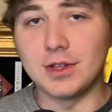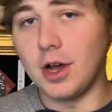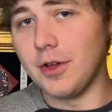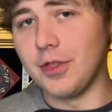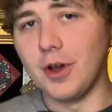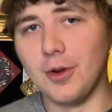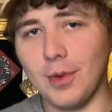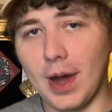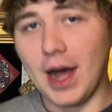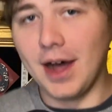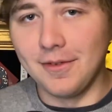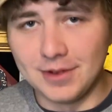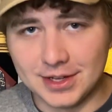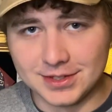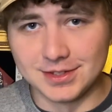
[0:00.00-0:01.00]
although
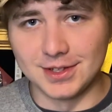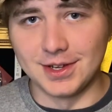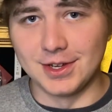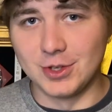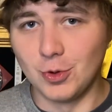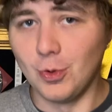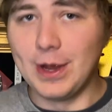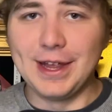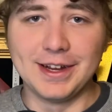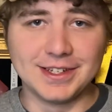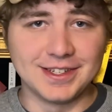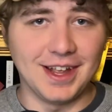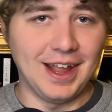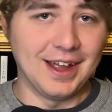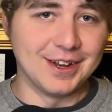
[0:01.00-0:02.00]
obviously
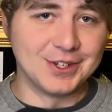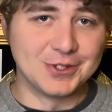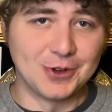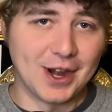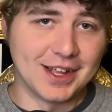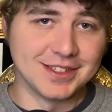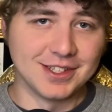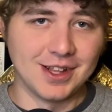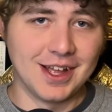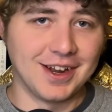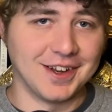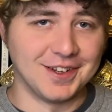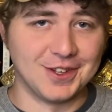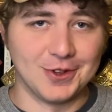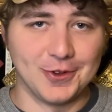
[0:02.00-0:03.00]
tweaked and
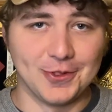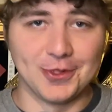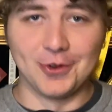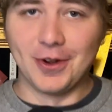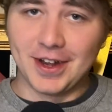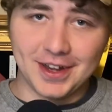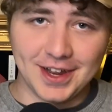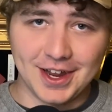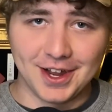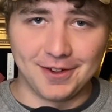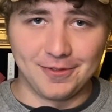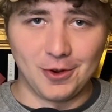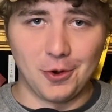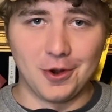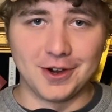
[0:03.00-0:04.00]
translated to 3D,
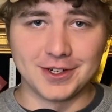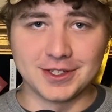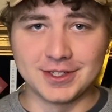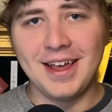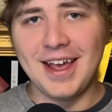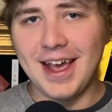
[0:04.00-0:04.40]
of course.